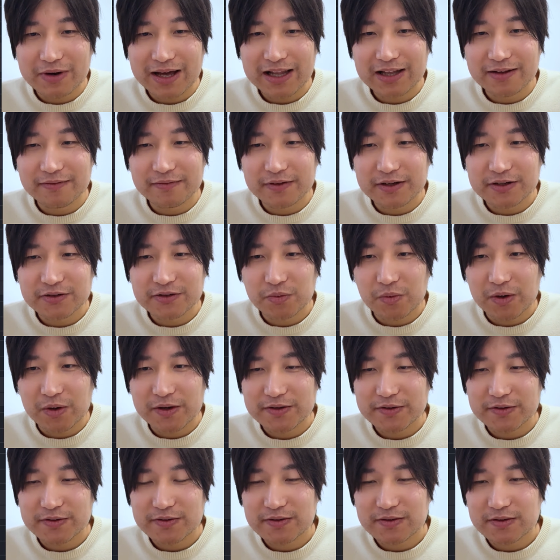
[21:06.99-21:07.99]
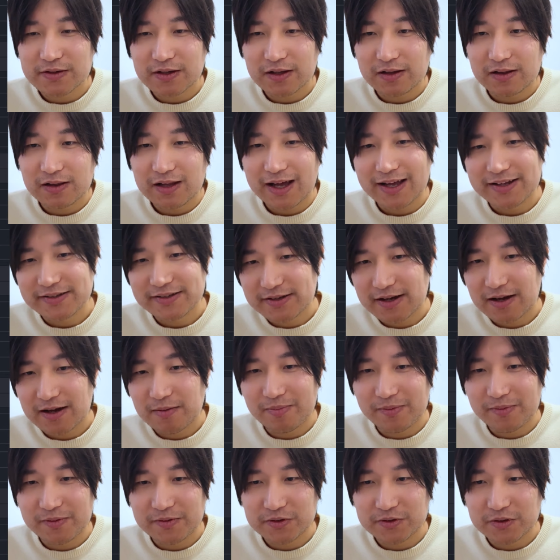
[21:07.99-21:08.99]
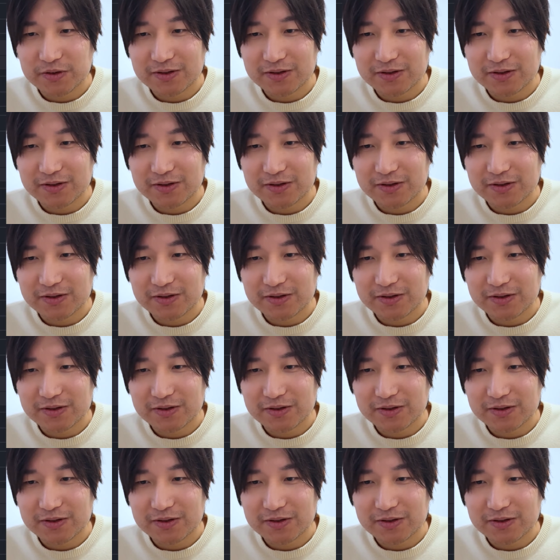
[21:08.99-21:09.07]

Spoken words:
relevant ones light up